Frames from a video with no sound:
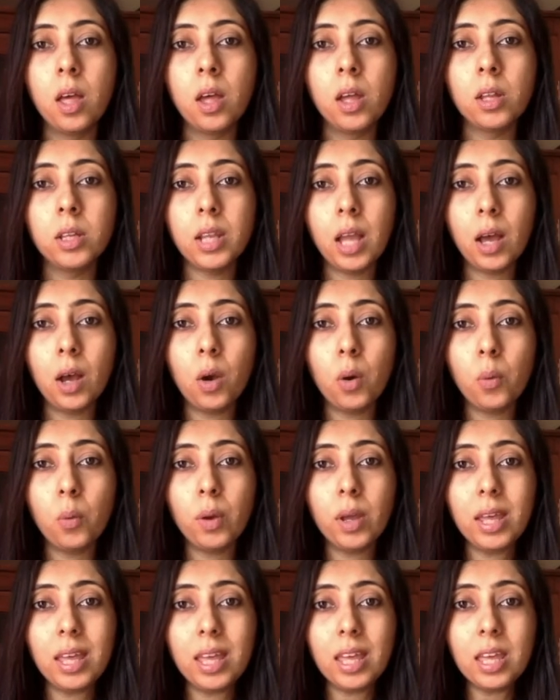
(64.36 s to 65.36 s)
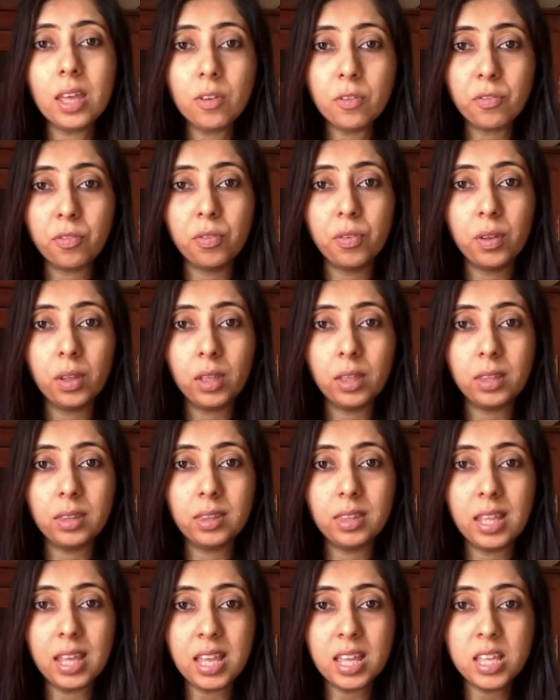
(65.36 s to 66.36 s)
Now, if
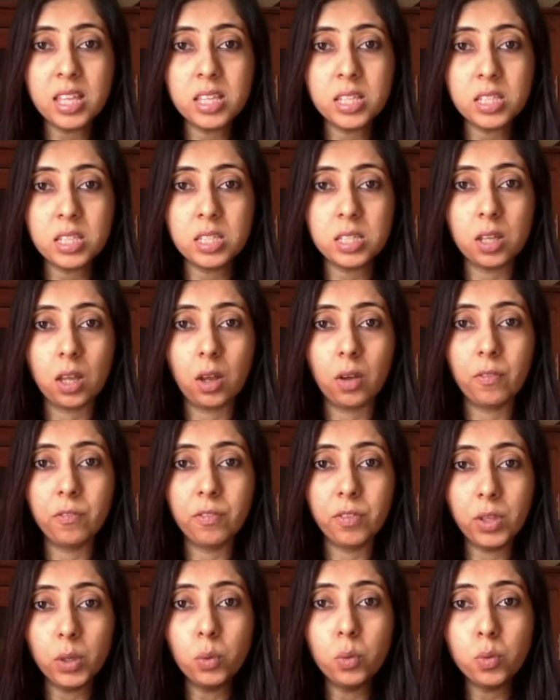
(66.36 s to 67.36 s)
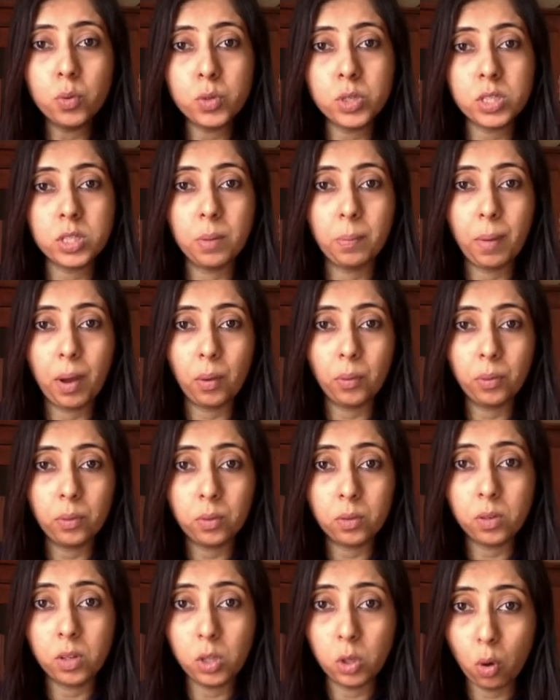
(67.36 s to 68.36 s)
these views about
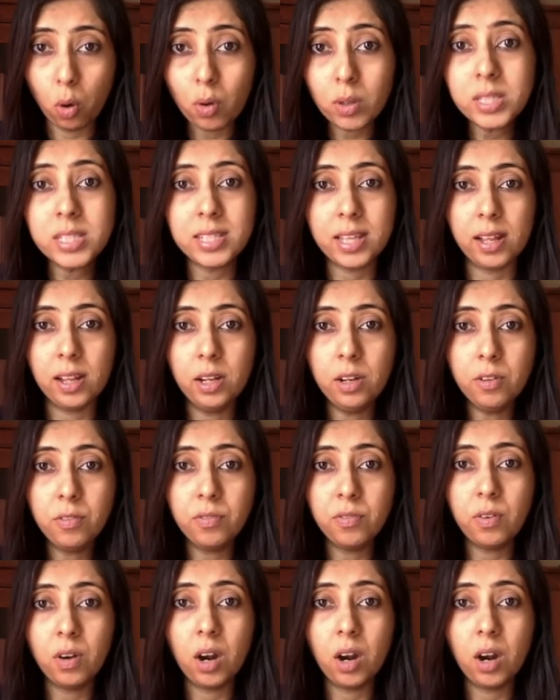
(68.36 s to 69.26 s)
yourself